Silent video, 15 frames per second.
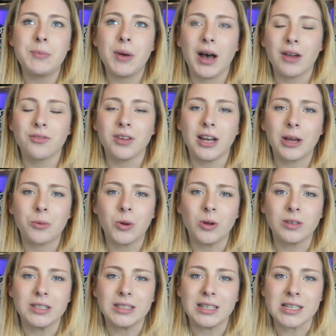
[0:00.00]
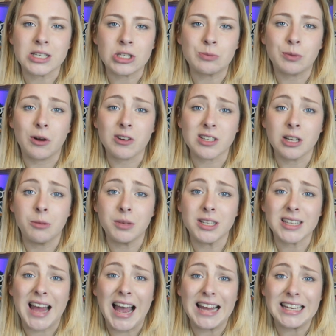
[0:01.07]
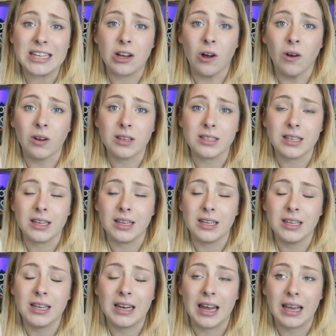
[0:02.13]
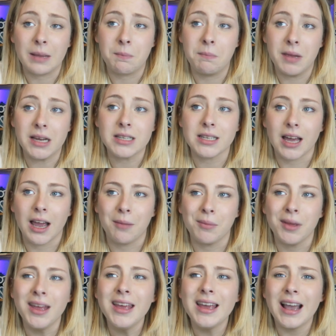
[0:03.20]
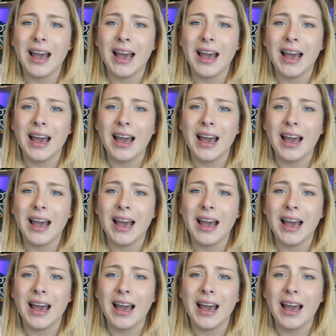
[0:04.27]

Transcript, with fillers: But I feel like we all need to listen to Boris now because I need a holiday, like big time.